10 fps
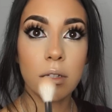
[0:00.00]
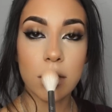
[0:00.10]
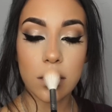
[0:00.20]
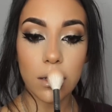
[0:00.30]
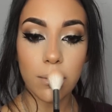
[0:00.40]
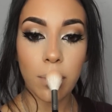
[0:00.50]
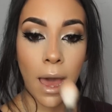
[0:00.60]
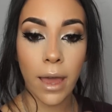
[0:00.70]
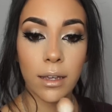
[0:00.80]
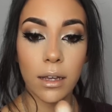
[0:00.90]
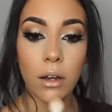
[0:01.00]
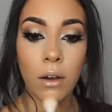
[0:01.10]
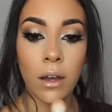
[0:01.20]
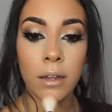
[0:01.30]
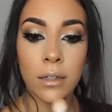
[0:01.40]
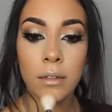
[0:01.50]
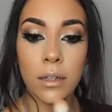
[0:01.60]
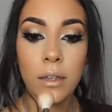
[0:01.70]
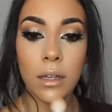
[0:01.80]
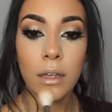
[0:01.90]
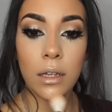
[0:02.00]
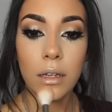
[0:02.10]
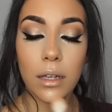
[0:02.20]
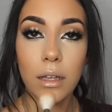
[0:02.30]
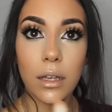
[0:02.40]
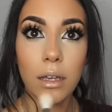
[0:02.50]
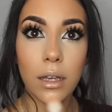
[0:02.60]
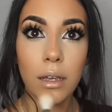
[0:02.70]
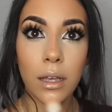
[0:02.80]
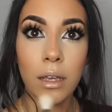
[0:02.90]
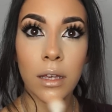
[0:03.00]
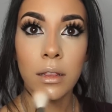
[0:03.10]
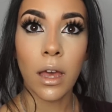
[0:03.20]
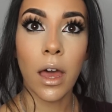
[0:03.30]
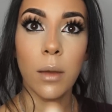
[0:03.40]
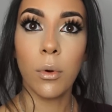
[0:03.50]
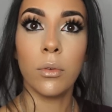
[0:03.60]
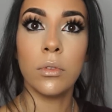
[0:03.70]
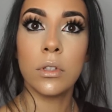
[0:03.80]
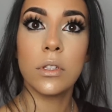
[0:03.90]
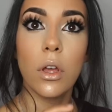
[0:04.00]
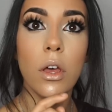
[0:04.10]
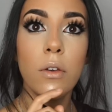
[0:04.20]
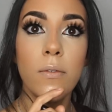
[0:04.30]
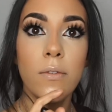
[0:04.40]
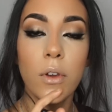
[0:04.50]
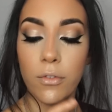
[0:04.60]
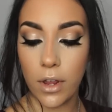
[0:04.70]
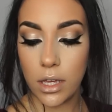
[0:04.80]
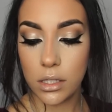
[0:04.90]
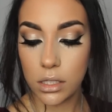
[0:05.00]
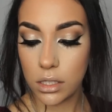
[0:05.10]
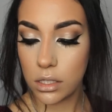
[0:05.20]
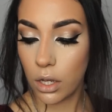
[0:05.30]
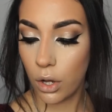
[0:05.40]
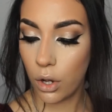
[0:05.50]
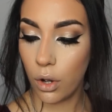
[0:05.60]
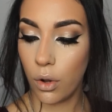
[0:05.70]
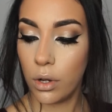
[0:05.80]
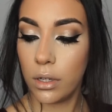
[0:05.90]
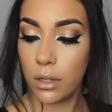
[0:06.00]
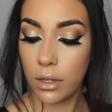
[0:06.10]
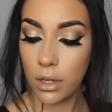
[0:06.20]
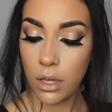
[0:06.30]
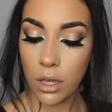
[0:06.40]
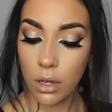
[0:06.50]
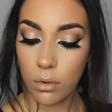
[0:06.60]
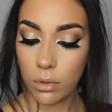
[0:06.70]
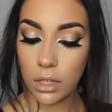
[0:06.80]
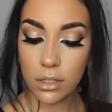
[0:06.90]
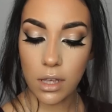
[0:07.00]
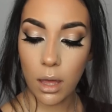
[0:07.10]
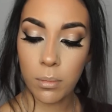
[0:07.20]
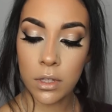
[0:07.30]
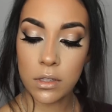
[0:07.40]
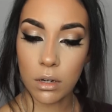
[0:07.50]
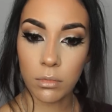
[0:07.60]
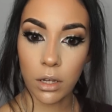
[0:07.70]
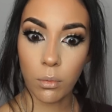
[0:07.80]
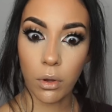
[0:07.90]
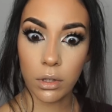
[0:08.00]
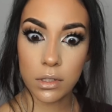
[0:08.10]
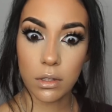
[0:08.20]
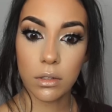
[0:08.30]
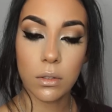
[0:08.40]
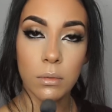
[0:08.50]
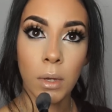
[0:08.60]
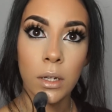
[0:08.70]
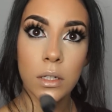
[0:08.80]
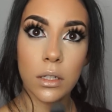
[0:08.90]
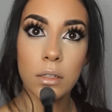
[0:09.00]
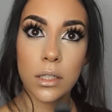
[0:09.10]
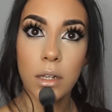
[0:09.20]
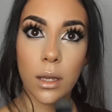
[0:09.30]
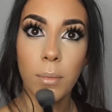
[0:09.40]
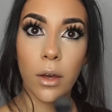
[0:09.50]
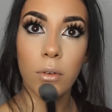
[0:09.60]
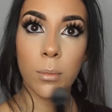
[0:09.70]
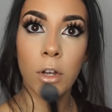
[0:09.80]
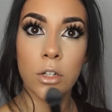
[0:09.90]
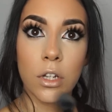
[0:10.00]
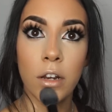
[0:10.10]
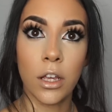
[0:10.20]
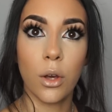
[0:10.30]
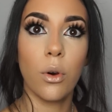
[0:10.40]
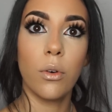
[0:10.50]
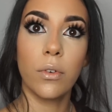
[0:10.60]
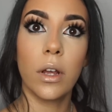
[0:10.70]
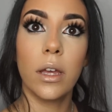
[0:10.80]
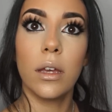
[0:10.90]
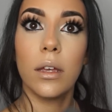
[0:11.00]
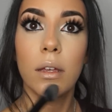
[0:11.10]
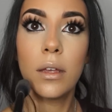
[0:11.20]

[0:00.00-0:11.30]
just pack it on in the high points of your face. So when this happens and I'm like, whoa, that's a little too much, I just take a powder brush and I go over it